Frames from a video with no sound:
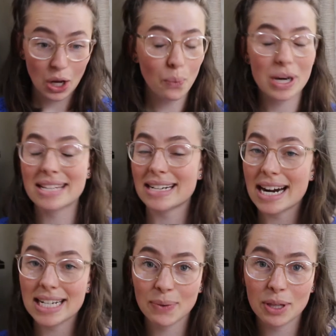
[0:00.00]
we're
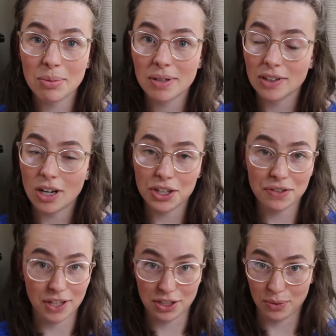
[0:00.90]
starting with a bit of a
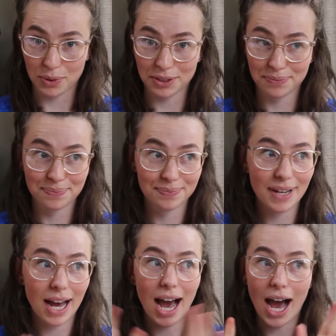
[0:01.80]
controversial one.
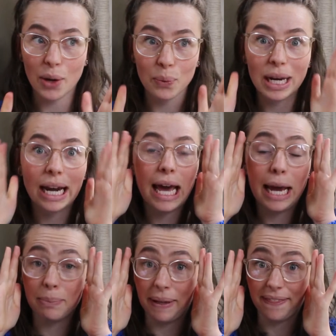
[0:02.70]
I will
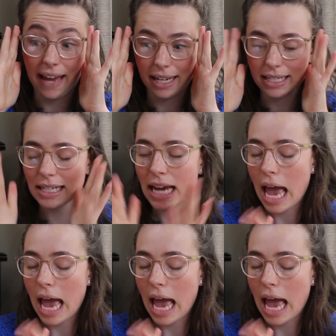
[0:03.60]
admit that.